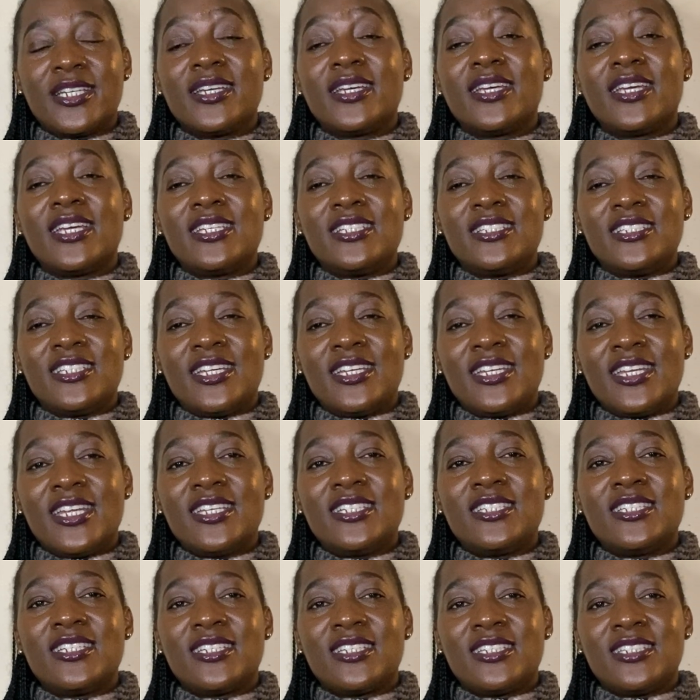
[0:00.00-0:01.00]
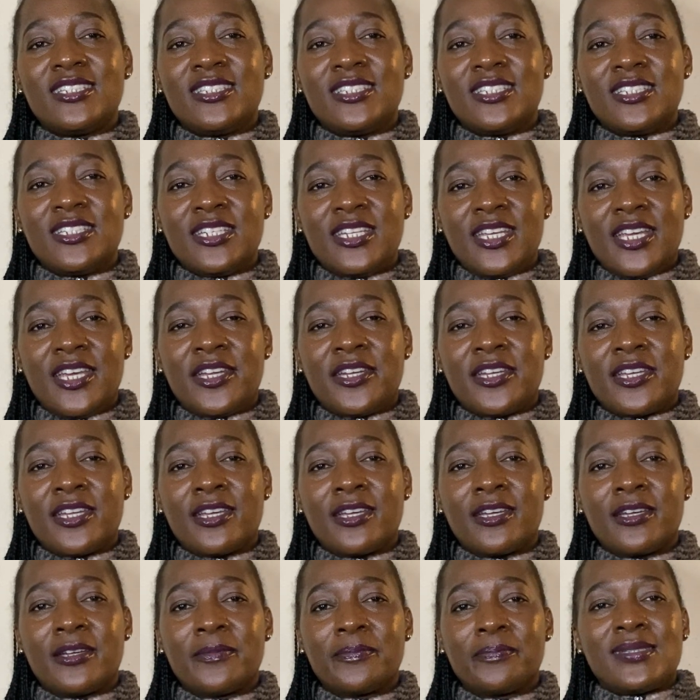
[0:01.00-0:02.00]
and genetic engineering,
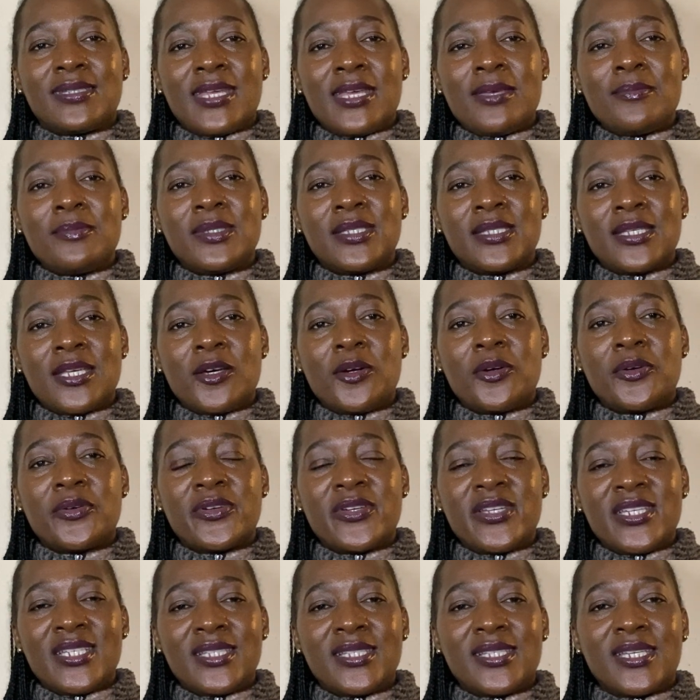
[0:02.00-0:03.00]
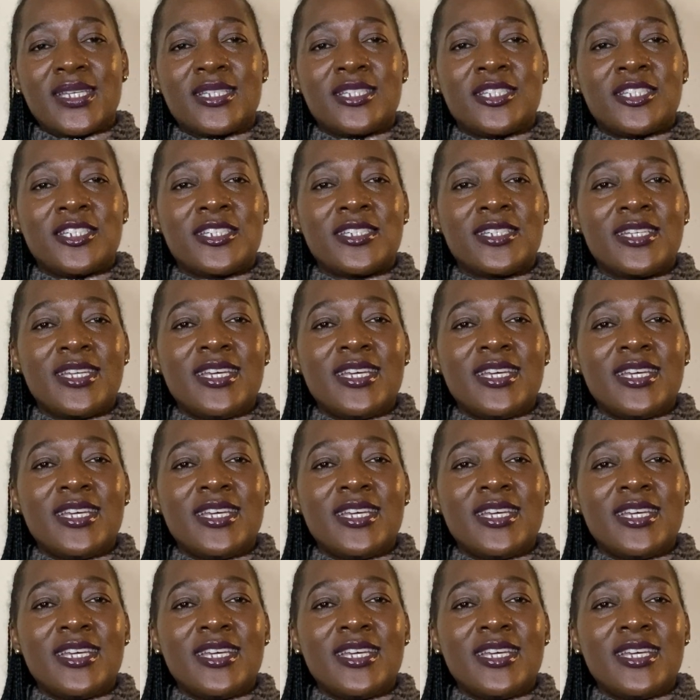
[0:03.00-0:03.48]
stem cell research,